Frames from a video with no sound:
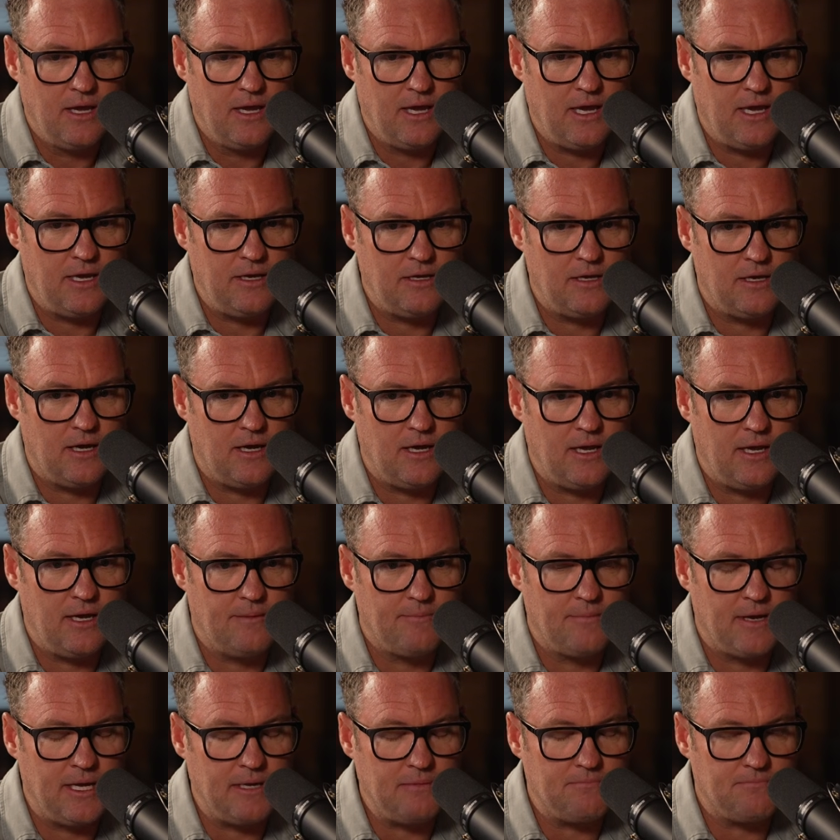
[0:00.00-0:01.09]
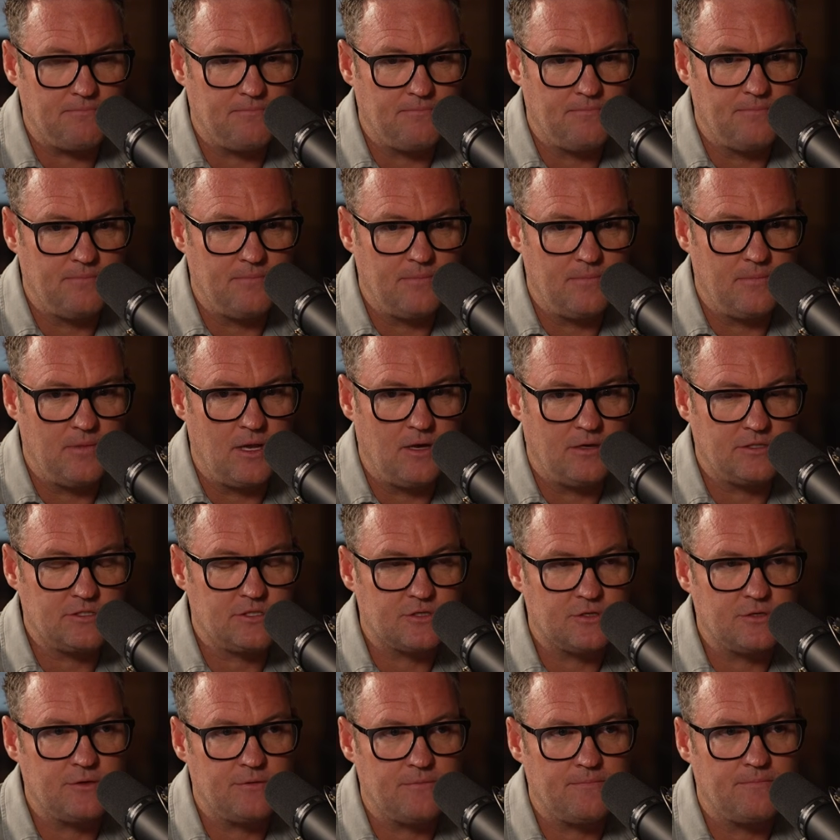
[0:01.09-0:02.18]
And I'm like, no, it's
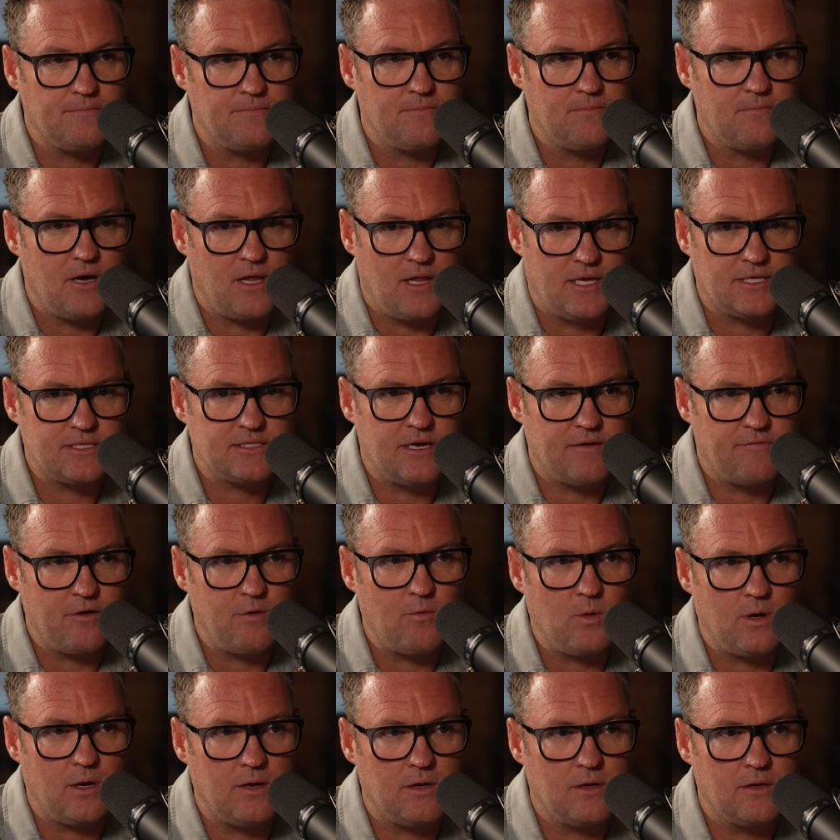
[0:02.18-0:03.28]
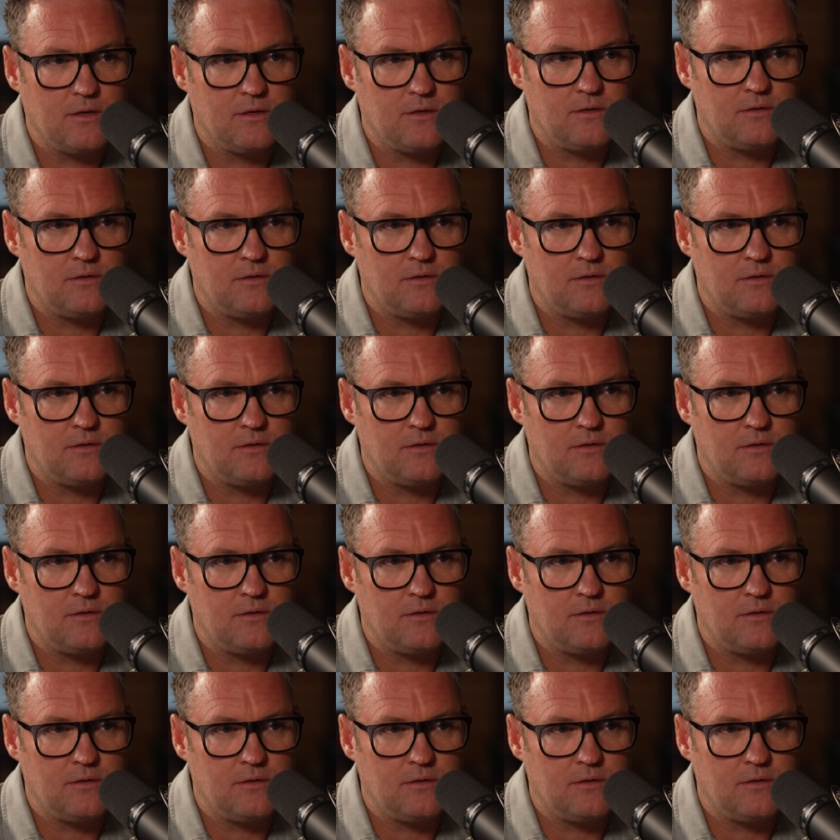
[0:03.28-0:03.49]
true. I lost every one.